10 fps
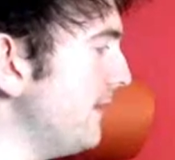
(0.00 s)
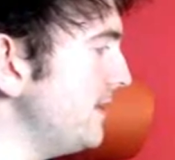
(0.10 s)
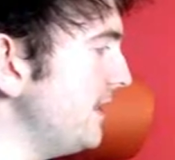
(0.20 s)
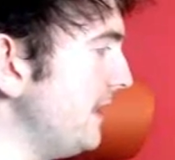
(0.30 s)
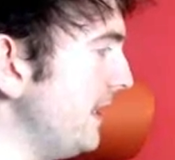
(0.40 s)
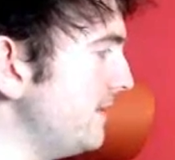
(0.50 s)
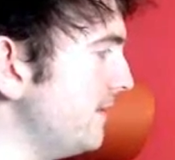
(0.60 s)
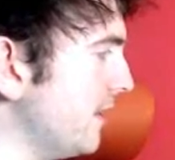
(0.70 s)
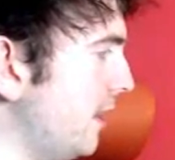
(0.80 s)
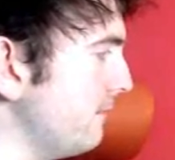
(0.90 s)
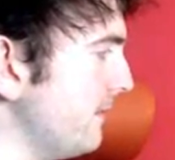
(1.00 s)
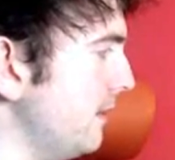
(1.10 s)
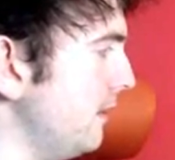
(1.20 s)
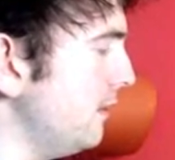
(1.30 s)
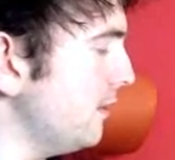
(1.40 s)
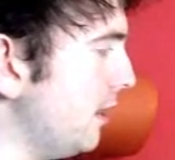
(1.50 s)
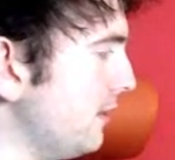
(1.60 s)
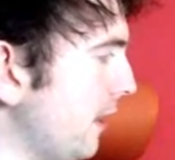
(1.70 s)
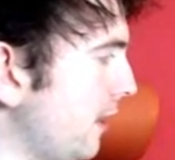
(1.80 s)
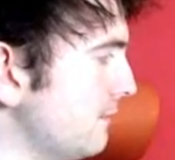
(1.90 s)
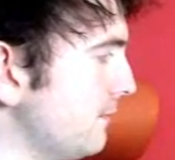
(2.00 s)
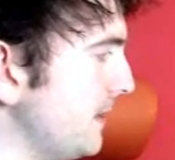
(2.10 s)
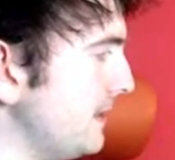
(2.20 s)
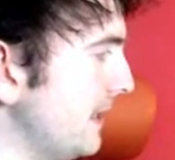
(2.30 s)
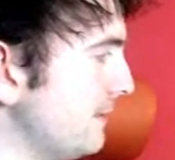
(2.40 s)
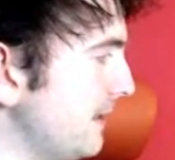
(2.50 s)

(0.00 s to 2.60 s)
20 years ago, God, the answer would be yes,